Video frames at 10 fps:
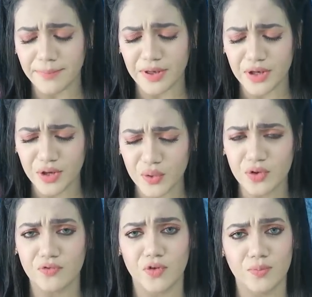
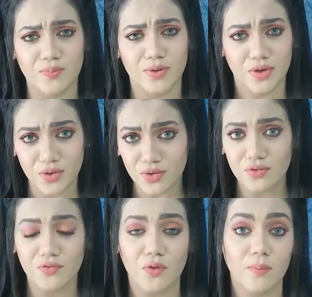beautiful,
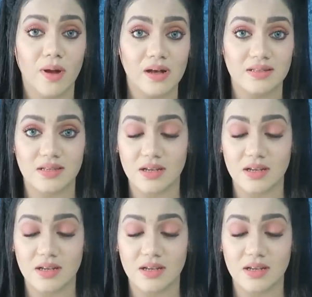beautiful mask.